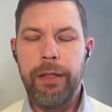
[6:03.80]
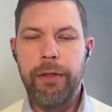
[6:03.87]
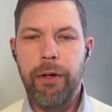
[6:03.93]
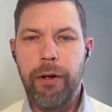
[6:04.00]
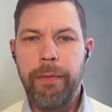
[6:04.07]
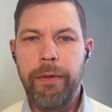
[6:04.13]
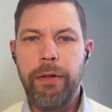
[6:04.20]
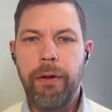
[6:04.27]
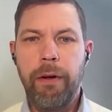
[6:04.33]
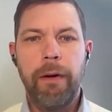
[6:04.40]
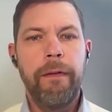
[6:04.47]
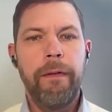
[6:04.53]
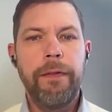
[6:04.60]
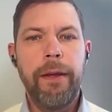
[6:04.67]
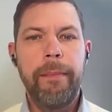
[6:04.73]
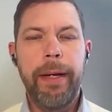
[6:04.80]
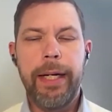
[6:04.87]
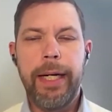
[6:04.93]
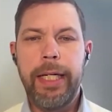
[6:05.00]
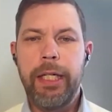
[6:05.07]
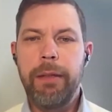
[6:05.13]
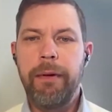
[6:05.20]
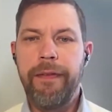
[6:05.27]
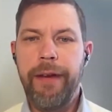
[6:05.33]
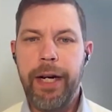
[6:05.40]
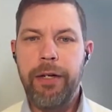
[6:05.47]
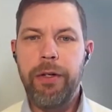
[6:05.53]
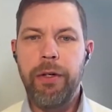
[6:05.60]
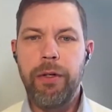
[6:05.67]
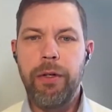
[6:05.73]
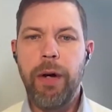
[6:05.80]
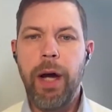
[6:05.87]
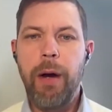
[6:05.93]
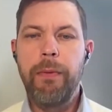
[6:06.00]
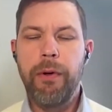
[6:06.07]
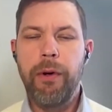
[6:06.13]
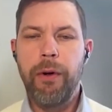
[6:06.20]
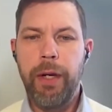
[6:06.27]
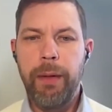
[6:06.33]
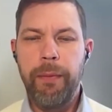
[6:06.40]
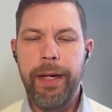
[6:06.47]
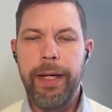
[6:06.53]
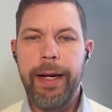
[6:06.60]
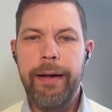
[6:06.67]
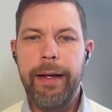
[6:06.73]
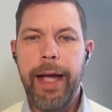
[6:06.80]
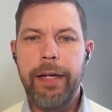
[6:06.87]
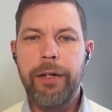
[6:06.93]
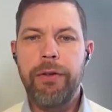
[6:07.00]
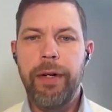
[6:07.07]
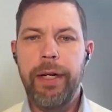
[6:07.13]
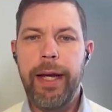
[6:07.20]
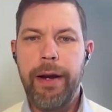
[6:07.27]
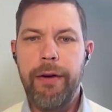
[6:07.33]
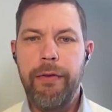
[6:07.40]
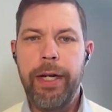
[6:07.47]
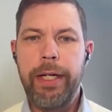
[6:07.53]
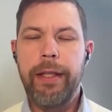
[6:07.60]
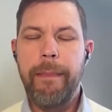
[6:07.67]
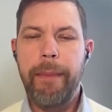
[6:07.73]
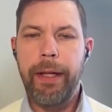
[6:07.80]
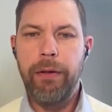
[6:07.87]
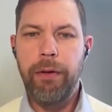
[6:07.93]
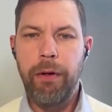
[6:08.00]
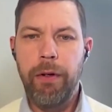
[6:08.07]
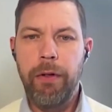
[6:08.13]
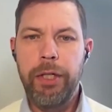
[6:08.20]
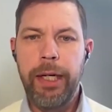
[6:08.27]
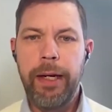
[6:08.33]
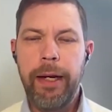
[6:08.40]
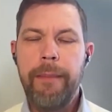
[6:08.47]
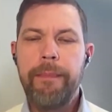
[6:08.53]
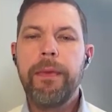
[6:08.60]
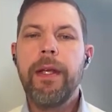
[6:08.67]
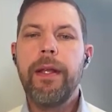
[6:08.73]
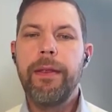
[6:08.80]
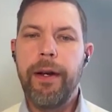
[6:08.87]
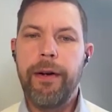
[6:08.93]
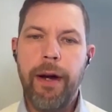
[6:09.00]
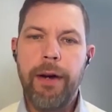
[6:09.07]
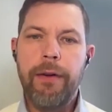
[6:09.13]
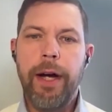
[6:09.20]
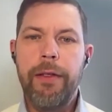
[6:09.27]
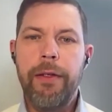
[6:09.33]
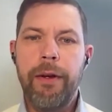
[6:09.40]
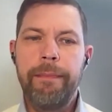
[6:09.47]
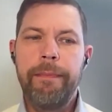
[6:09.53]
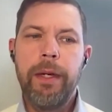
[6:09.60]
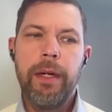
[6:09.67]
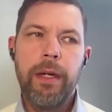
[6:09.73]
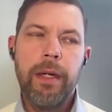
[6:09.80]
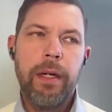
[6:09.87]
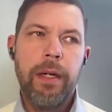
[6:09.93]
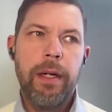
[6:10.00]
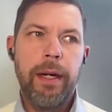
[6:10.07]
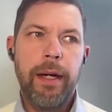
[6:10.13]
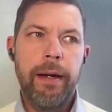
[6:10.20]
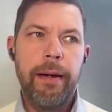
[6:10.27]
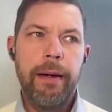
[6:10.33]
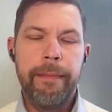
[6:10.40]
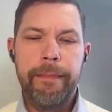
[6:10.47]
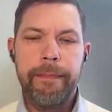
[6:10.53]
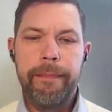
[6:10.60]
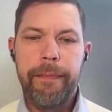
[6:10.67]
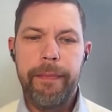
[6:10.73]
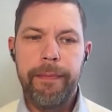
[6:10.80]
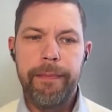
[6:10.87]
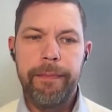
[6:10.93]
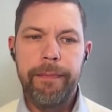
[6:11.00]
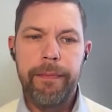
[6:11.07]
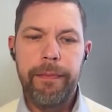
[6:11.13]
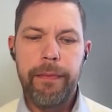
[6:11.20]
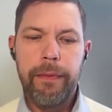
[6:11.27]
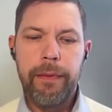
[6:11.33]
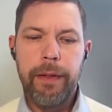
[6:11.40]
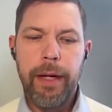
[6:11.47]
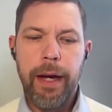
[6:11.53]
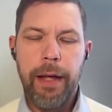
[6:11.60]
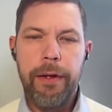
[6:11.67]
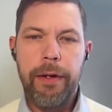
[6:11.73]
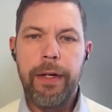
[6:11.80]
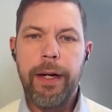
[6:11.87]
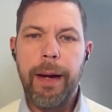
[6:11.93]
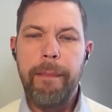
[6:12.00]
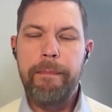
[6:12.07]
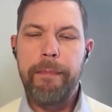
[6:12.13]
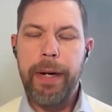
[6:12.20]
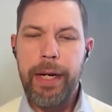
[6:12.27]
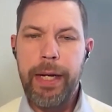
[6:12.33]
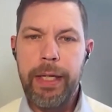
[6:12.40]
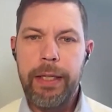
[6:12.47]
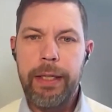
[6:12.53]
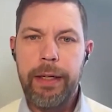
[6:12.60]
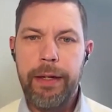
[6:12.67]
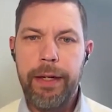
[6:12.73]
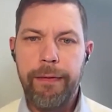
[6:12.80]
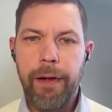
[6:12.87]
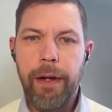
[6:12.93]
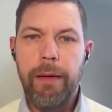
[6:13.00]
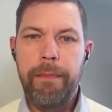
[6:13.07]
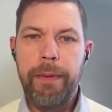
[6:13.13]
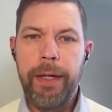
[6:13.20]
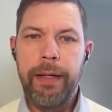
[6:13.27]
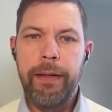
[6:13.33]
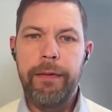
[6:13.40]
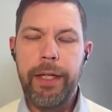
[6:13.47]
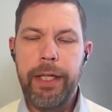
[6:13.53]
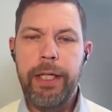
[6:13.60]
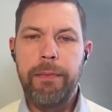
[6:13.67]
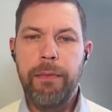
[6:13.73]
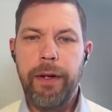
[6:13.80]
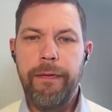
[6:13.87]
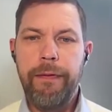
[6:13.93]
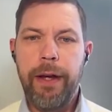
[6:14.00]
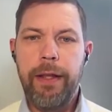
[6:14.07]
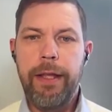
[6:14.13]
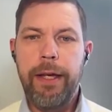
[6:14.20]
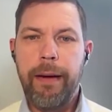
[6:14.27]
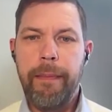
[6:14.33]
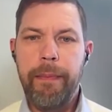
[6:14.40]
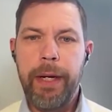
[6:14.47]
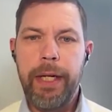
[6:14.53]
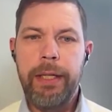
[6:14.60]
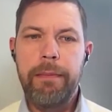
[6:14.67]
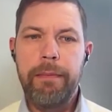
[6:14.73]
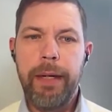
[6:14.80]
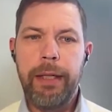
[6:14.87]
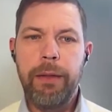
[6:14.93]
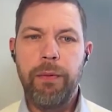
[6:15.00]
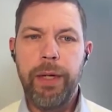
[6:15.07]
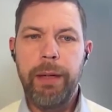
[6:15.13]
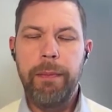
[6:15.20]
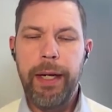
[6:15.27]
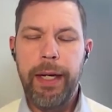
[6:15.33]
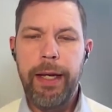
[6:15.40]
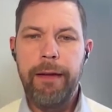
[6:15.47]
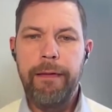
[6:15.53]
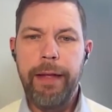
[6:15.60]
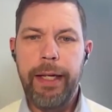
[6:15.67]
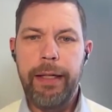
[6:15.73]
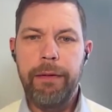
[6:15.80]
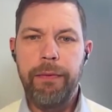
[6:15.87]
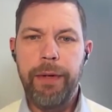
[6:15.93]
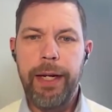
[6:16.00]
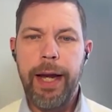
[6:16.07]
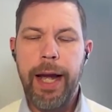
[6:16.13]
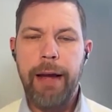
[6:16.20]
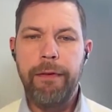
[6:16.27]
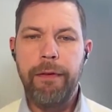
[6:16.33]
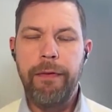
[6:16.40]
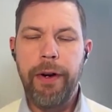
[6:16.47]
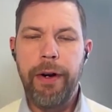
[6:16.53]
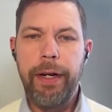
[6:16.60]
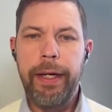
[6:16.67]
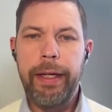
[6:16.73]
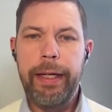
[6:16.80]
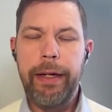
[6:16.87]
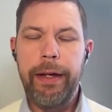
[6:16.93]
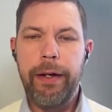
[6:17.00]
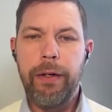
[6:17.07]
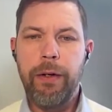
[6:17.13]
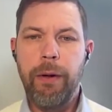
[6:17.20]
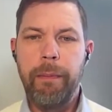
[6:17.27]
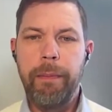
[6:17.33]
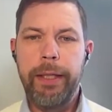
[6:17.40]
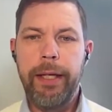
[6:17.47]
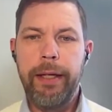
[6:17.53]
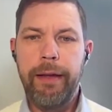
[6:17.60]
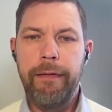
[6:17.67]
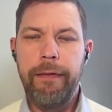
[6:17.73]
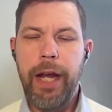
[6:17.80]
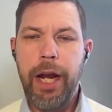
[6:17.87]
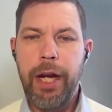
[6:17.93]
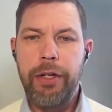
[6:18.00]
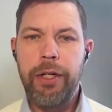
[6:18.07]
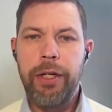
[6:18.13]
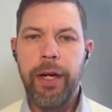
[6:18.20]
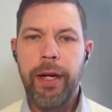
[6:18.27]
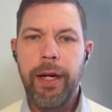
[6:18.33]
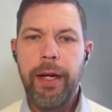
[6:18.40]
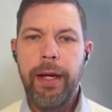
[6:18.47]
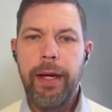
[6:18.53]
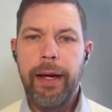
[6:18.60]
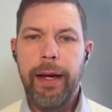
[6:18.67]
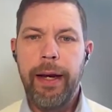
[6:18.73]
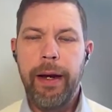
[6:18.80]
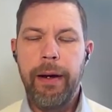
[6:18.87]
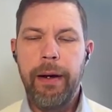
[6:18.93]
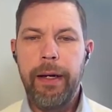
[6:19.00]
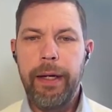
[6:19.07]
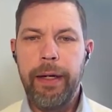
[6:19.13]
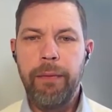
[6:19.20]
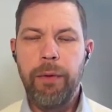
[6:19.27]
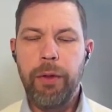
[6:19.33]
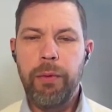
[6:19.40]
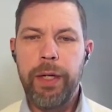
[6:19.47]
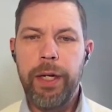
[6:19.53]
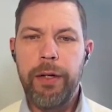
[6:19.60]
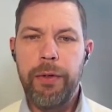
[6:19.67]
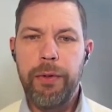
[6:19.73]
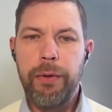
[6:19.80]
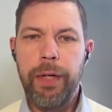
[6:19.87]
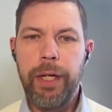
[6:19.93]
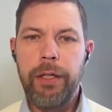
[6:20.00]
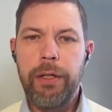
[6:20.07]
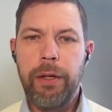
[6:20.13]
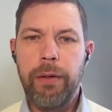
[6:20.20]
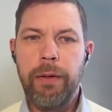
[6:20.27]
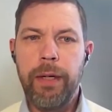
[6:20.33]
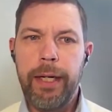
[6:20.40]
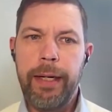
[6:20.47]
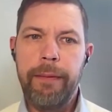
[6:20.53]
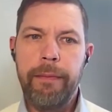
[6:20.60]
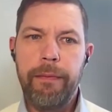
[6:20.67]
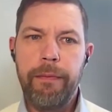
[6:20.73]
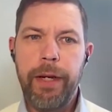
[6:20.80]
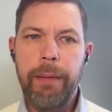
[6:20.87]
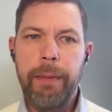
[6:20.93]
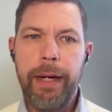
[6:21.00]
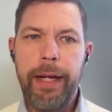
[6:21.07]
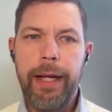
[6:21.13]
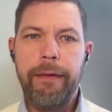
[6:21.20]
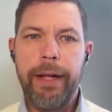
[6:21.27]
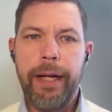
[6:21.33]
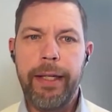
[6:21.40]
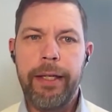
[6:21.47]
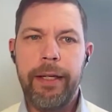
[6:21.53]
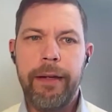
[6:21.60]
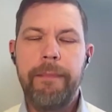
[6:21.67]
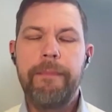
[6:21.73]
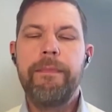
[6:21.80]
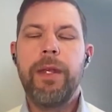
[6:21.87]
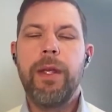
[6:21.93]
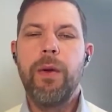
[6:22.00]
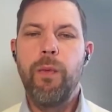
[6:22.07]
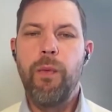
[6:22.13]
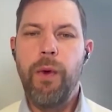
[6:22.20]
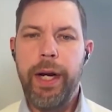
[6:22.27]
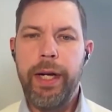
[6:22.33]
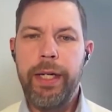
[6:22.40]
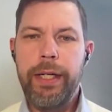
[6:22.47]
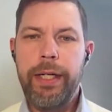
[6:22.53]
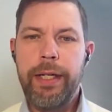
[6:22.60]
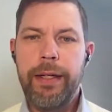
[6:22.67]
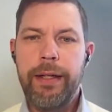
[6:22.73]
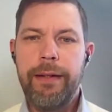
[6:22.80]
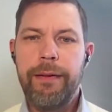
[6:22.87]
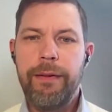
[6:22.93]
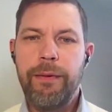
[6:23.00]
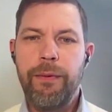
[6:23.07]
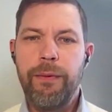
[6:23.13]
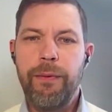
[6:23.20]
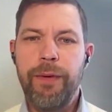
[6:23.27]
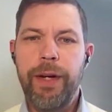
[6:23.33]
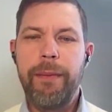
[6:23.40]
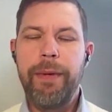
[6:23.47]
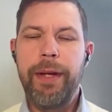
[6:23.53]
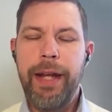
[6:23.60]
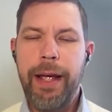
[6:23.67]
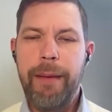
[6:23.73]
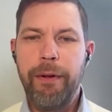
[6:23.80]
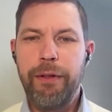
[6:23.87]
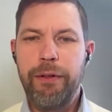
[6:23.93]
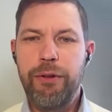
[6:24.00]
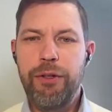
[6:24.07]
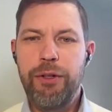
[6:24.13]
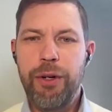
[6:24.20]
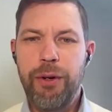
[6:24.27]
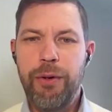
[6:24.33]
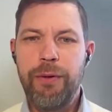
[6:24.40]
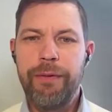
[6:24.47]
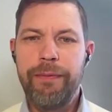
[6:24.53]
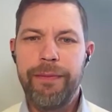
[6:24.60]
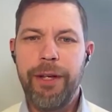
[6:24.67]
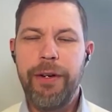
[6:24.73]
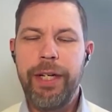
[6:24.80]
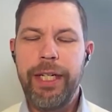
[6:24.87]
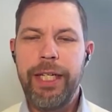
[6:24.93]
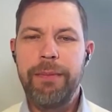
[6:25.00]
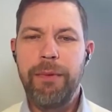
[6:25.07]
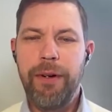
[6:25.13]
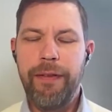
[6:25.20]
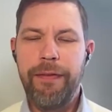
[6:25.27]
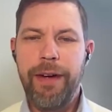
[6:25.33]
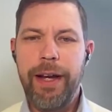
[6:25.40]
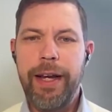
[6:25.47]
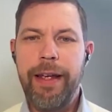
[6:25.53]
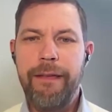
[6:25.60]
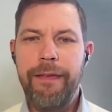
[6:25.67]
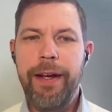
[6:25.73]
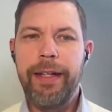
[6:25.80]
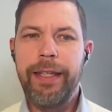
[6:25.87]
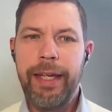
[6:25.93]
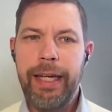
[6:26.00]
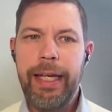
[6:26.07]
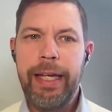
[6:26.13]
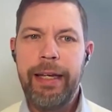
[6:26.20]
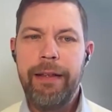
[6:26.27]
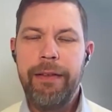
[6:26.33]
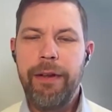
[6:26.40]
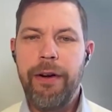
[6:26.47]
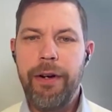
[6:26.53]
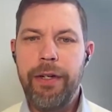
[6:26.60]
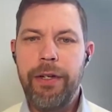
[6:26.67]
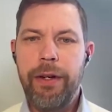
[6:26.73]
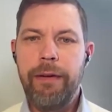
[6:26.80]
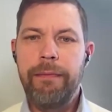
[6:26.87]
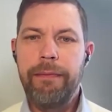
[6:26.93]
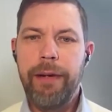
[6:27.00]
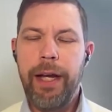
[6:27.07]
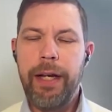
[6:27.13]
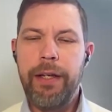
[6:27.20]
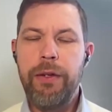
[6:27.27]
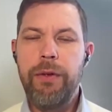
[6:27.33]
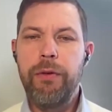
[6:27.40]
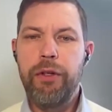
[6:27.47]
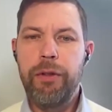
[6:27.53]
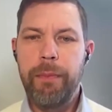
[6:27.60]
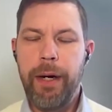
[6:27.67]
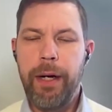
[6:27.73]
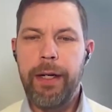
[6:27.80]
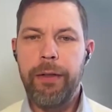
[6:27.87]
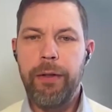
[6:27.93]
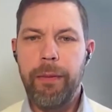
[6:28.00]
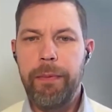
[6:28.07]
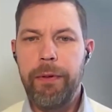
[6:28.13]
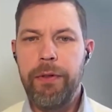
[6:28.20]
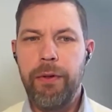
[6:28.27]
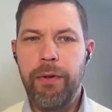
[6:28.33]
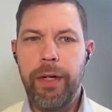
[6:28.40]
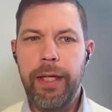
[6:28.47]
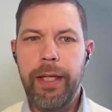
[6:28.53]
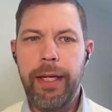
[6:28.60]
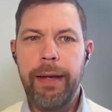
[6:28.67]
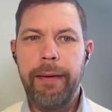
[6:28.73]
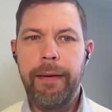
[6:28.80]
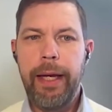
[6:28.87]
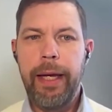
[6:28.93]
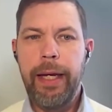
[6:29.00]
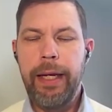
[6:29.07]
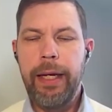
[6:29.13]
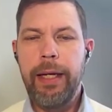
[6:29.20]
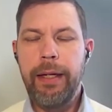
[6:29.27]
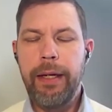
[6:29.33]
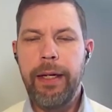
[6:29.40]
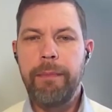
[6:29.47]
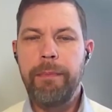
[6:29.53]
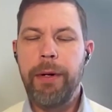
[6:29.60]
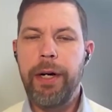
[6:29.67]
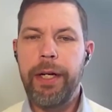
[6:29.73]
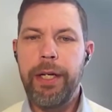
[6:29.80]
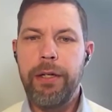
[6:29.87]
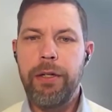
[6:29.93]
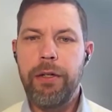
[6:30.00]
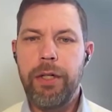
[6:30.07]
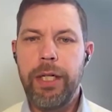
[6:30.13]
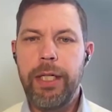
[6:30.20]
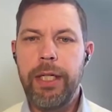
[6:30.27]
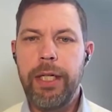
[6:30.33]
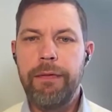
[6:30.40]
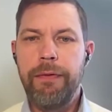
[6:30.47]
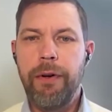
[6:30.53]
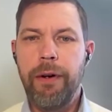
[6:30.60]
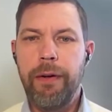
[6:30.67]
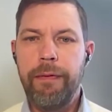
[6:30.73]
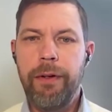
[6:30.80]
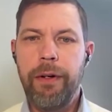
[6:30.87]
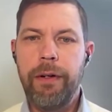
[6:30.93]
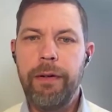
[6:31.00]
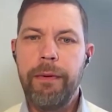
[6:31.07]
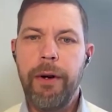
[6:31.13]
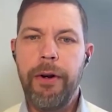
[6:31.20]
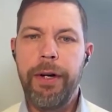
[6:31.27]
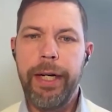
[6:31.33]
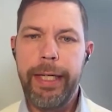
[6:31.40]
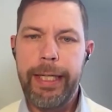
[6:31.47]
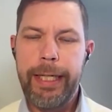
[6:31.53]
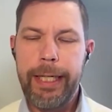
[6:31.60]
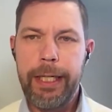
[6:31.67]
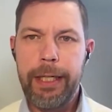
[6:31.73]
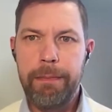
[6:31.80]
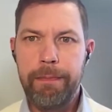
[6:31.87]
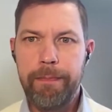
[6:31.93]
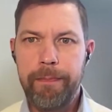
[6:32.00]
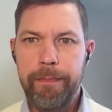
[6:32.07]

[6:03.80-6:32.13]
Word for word: in terms of the mechanism of action. So, how broadly we can actually address the pathology. There are other um, other companies developing disease modifying therapies, but we believe that we have a very clear competitive edge uh, in what we are doing. So uh, we believe that once we have been able to show the disease modifying effect, there is a like huge market opportunity uh, in in Parkinson's disease for for HER96.